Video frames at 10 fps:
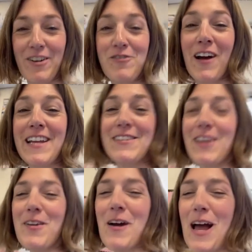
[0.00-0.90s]
Right,
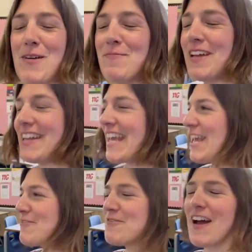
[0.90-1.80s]
so
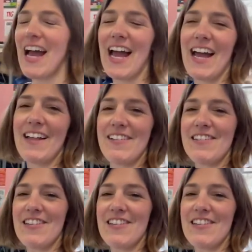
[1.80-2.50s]
Niamh and